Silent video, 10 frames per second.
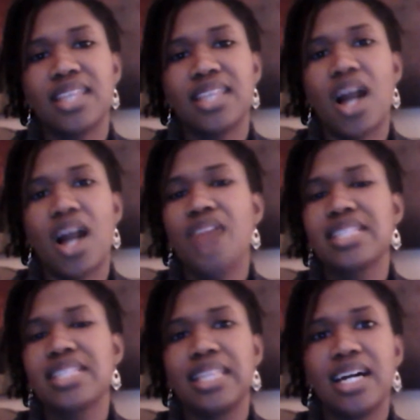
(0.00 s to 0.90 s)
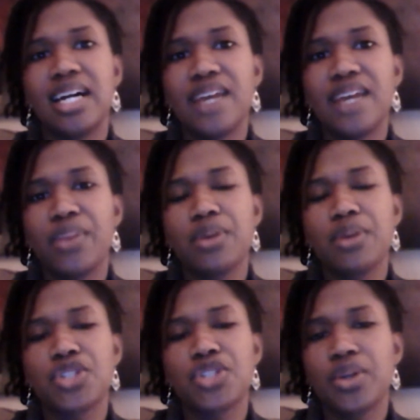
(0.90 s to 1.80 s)
that all this love that we were
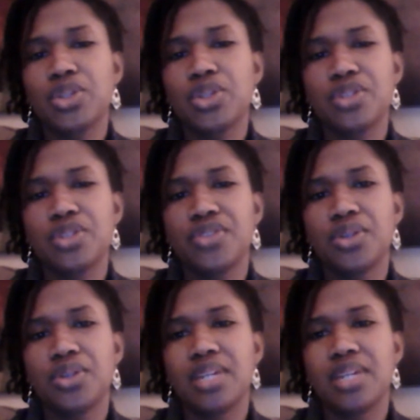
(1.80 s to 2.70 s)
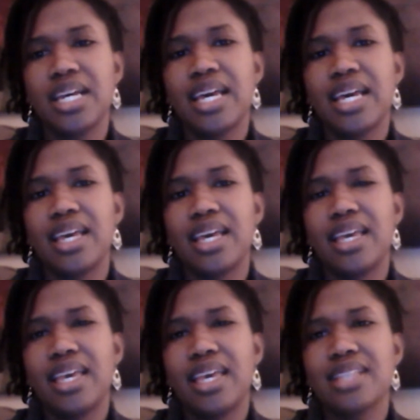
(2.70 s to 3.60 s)
showing towards food,
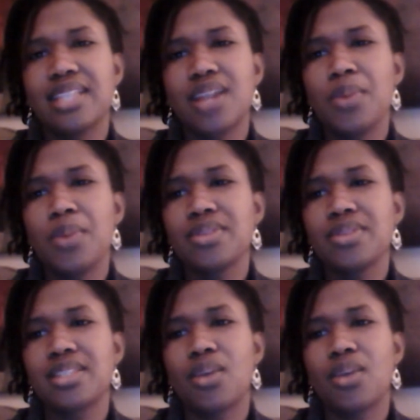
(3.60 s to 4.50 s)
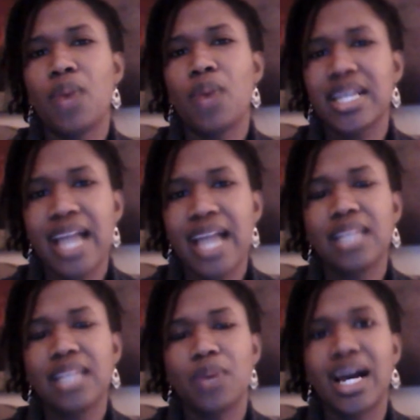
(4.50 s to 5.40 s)
it's almost
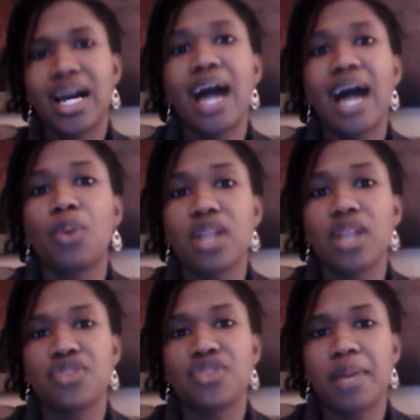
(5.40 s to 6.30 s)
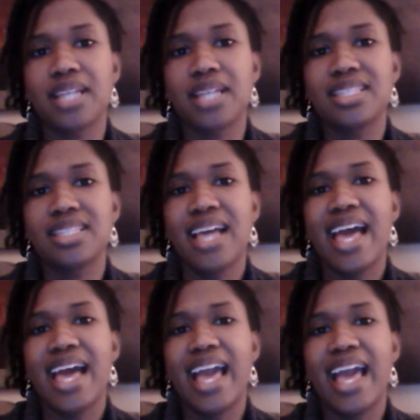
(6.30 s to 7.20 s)
exactly what God wants from us.
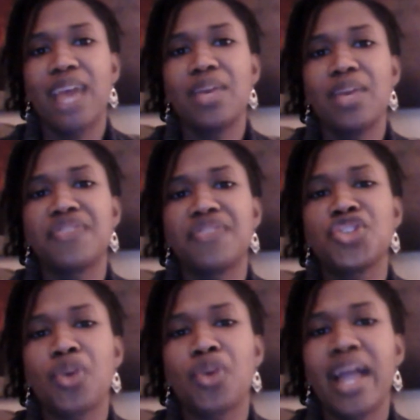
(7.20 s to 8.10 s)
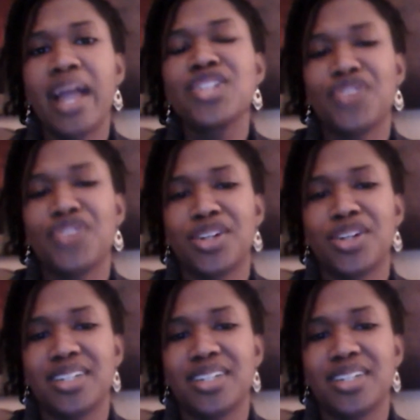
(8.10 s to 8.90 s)
And we have transferred